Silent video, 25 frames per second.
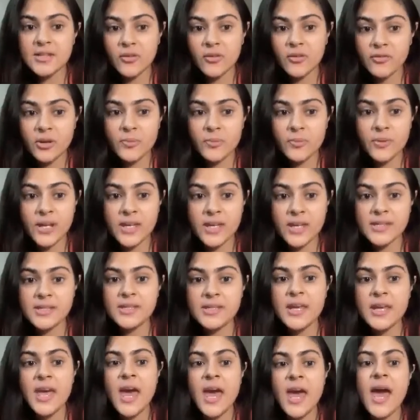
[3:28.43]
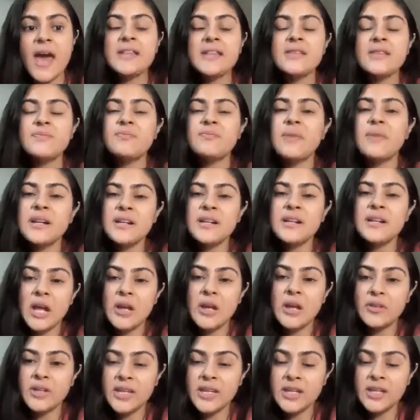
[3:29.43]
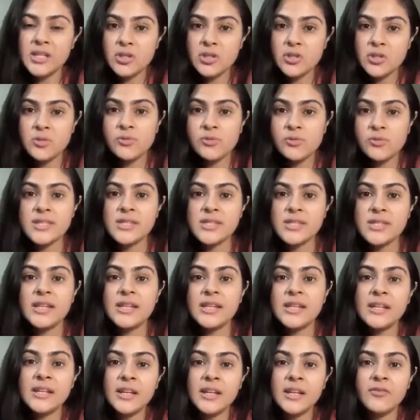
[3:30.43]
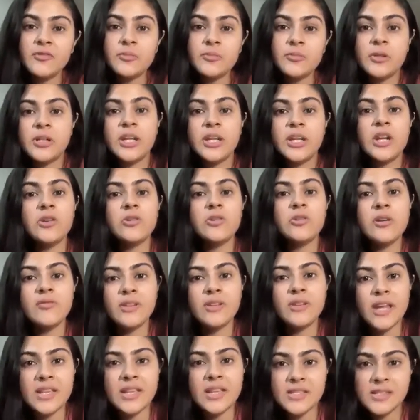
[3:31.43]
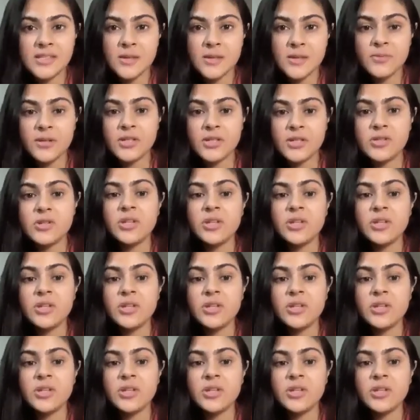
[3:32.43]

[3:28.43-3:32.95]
of your breast. And but the issue is that Indian women tend to have denser breasts,